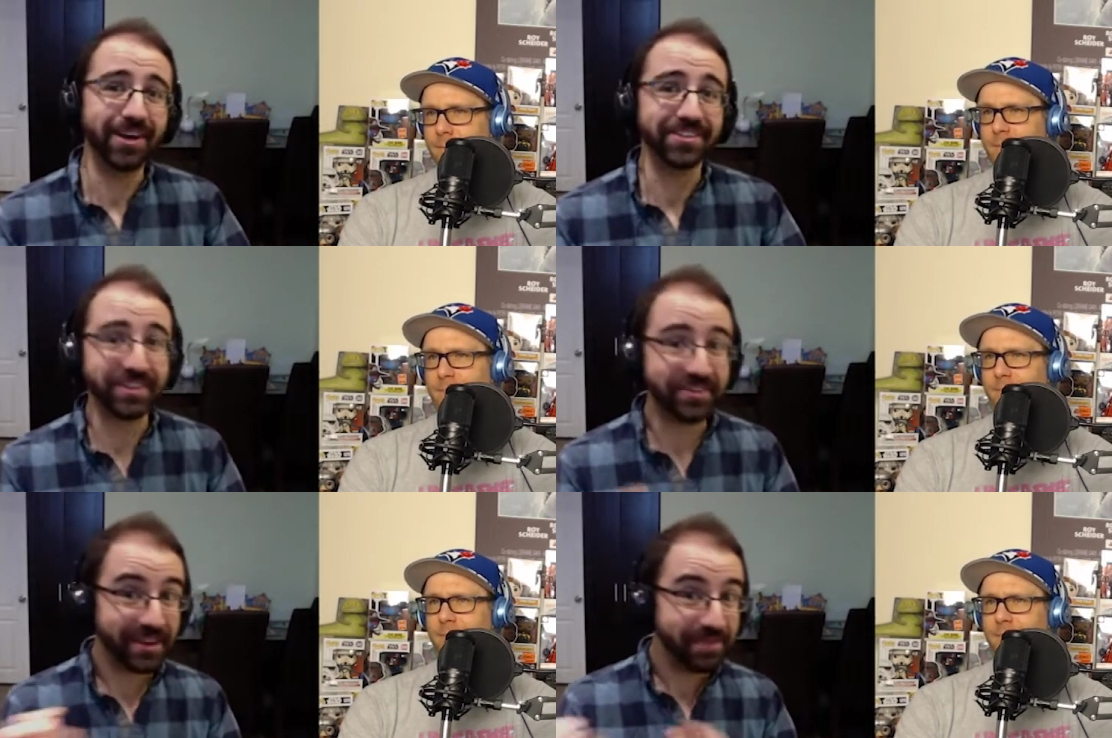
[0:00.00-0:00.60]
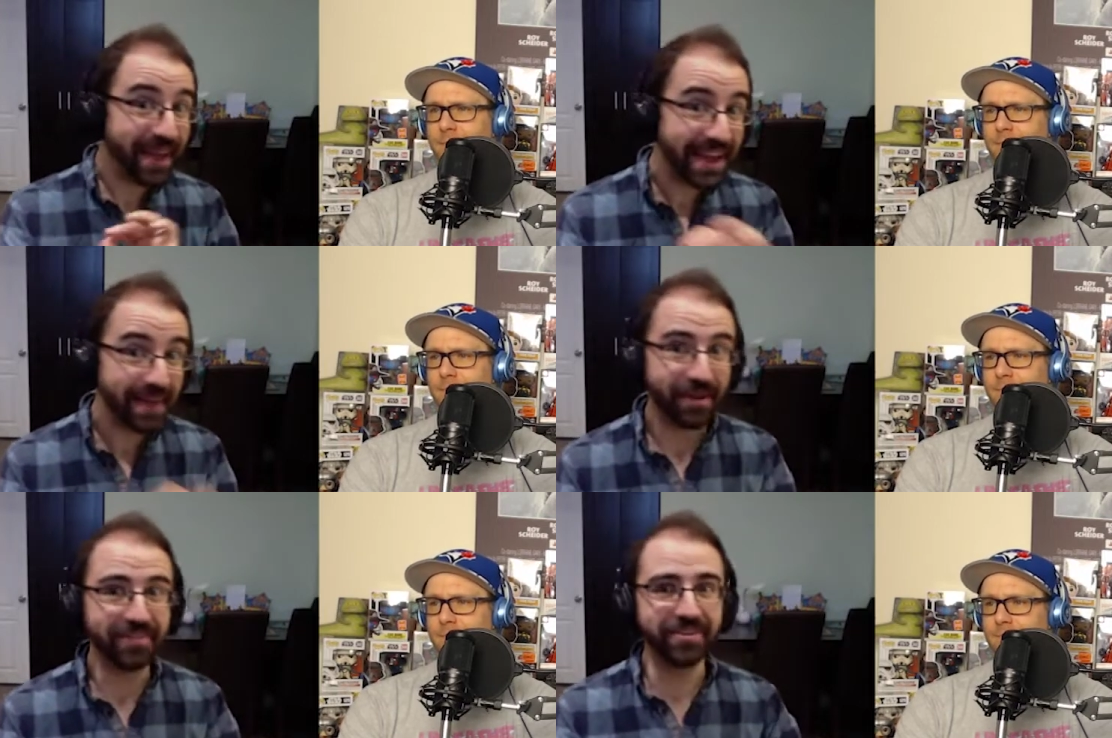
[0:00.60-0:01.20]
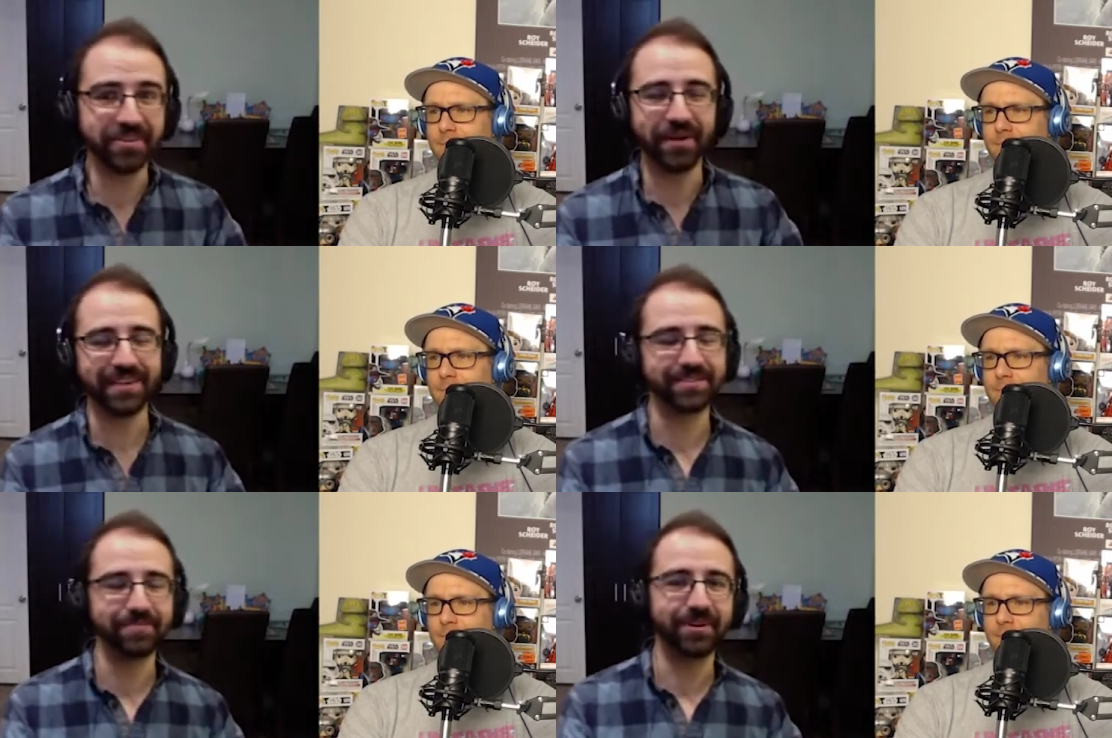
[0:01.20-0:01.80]
Speaker 1: So you can make up other new
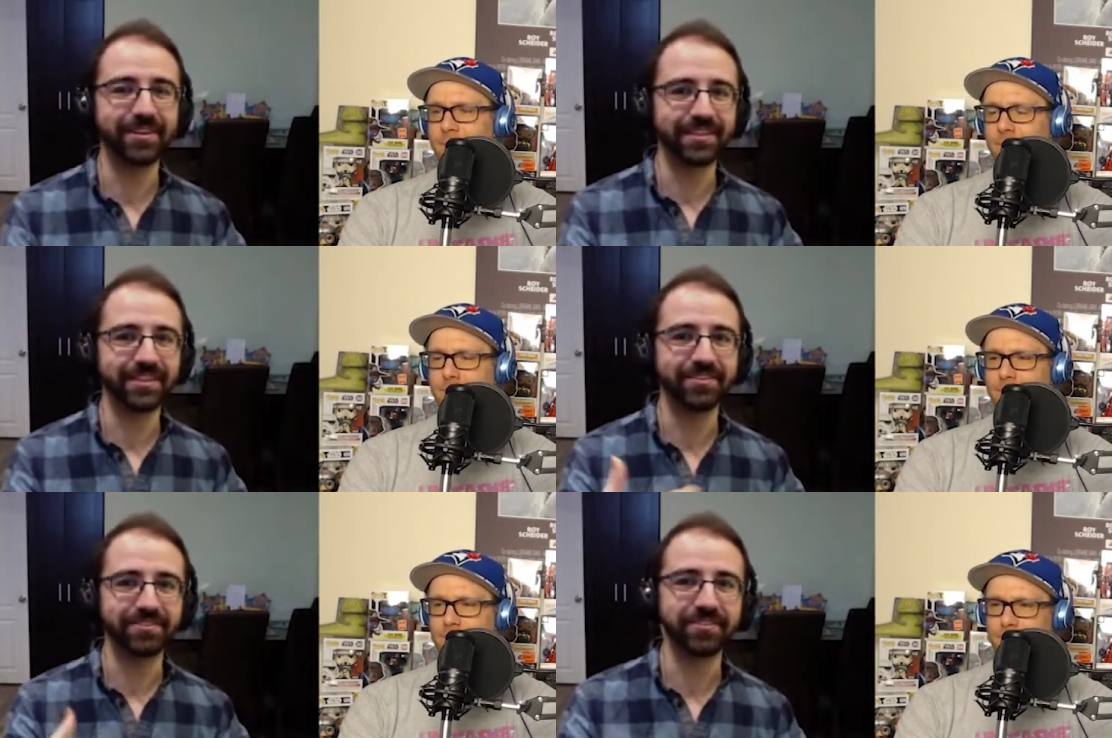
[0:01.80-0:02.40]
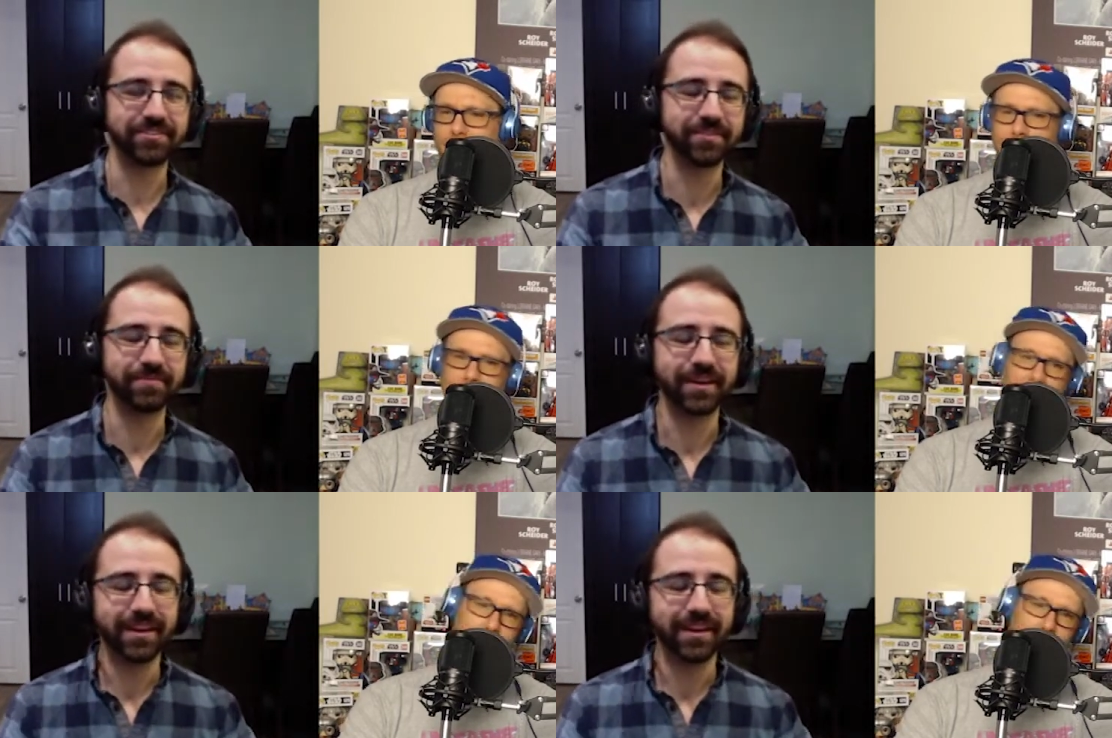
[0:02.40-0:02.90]
awesome ones mm-hmm. and introduce them.